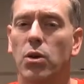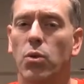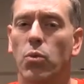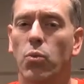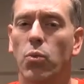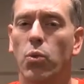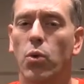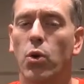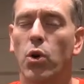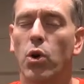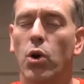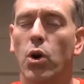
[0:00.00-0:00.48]

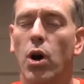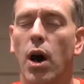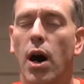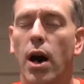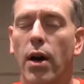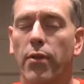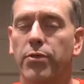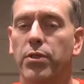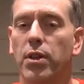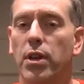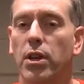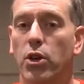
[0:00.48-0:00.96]
will
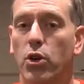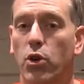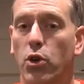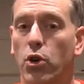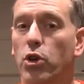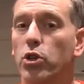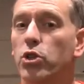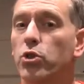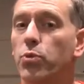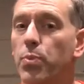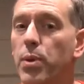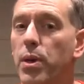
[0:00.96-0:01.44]
often
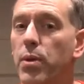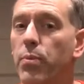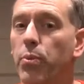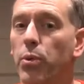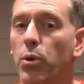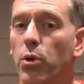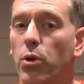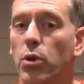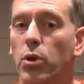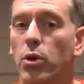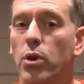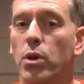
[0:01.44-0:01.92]
encourage
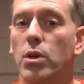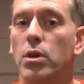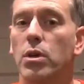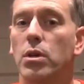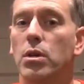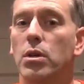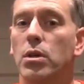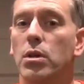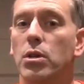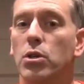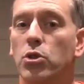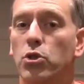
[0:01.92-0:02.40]
people
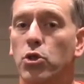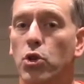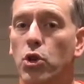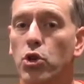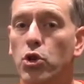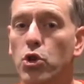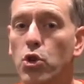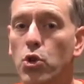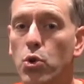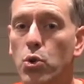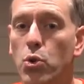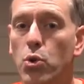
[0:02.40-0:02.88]
to
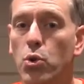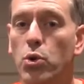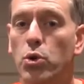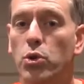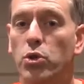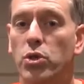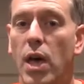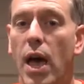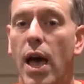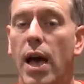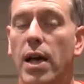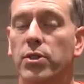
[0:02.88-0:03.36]

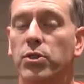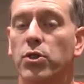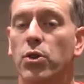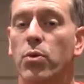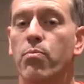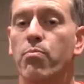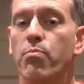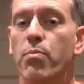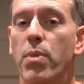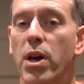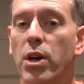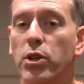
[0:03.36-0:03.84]
use as a
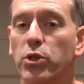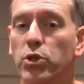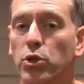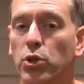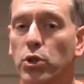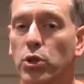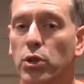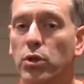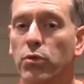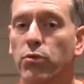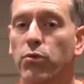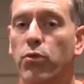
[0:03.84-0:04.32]

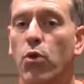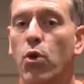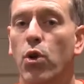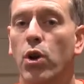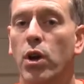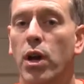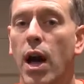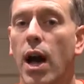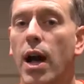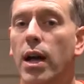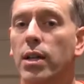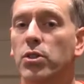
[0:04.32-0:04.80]
measure for
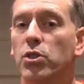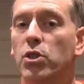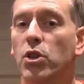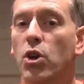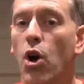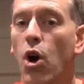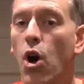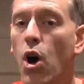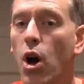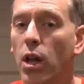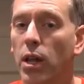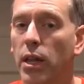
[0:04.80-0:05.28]
God's
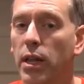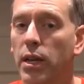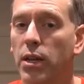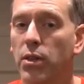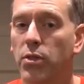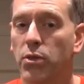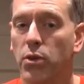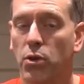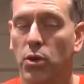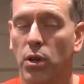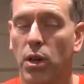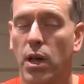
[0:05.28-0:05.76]
calling in
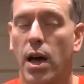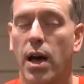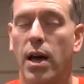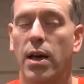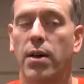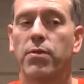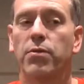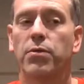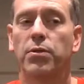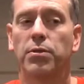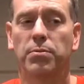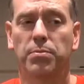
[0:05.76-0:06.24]
their
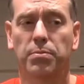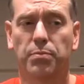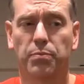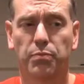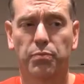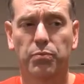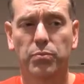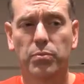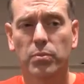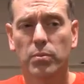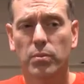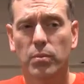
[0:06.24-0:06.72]
life.
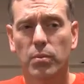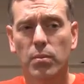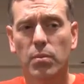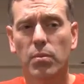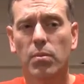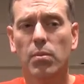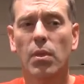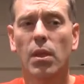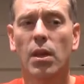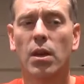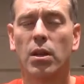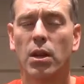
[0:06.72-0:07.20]

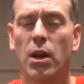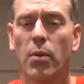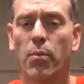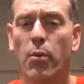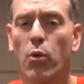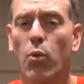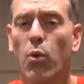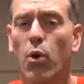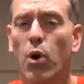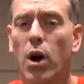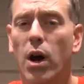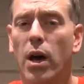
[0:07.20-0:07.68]
Number
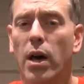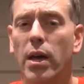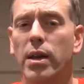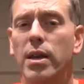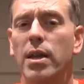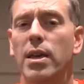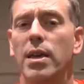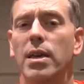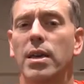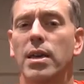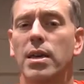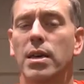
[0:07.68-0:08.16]

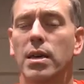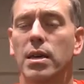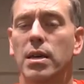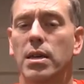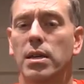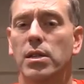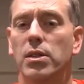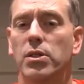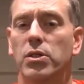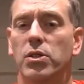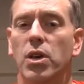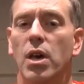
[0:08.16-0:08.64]
1
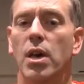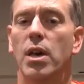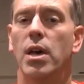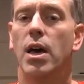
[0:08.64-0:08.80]
is